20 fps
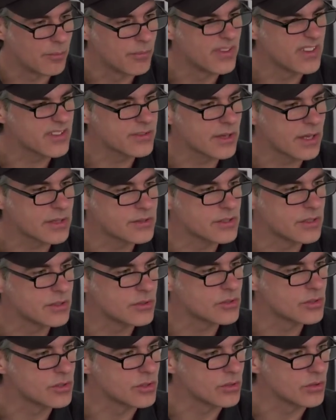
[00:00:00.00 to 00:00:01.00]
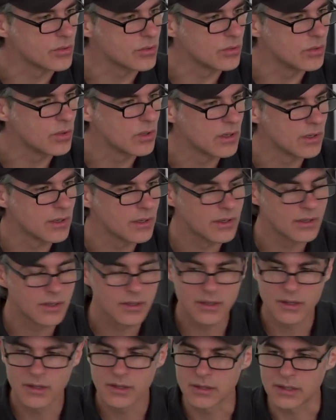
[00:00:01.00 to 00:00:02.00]
This gets into
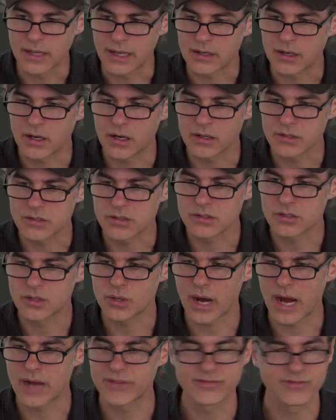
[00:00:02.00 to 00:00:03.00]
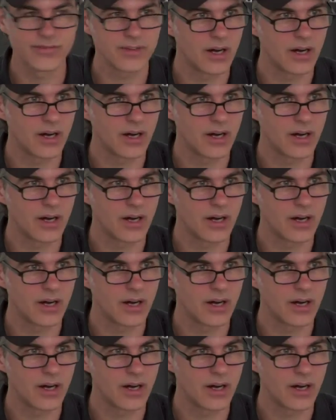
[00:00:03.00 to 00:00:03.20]
Lacan's graph